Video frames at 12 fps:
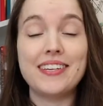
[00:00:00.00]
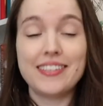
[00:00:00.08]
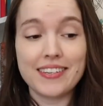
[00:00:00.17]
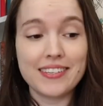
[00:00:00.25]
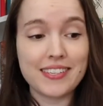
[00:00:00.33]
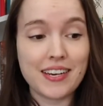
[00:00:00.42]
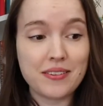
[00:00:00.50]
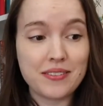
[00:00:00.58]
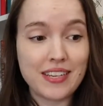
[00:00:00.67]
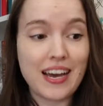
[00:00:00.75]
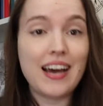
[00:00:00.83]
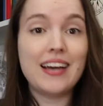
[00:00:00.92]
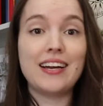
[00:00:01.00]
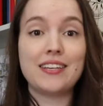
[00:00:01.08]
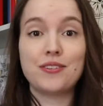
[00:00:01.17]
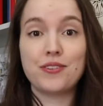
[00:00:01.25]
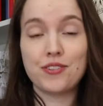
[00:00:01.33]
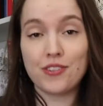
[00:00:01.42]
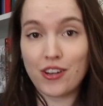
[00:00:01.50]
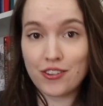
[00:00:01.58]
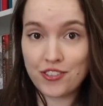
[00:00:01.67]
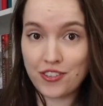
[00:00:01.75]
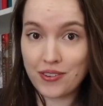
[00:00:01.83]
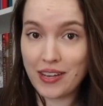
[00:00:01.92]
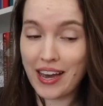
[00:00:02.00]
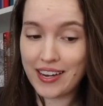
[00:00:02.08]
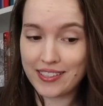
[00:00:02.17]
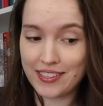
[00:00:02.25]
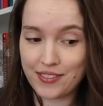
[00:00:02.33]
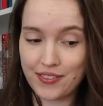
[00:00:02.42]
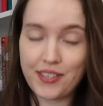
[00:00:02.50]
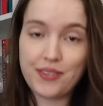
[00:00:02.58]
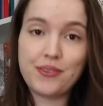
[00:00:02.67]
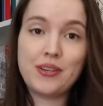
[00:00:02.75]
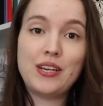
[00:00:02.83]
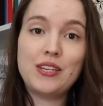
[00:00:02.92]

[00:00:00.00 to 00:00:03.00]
it turns out that I took too long to edit this video.